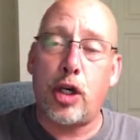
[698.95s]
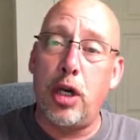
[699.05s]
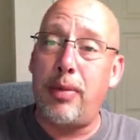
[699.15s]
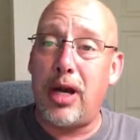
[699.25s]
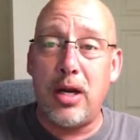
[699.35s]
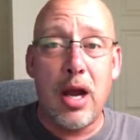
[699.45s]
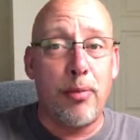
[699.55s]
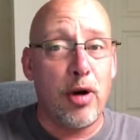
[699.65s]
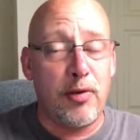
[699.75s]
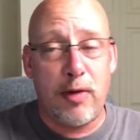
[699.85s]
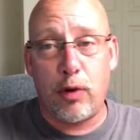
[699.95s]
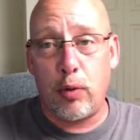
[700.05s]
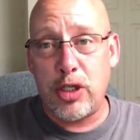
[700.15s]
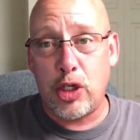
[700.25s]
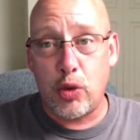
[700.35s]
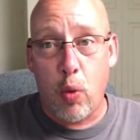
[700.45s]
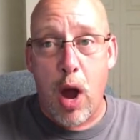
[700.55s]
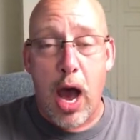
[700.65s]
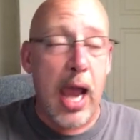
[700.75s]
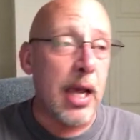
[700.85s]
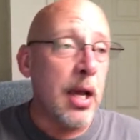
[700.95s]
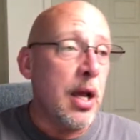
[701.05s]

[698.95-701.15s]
There could have been a number of different reasons why.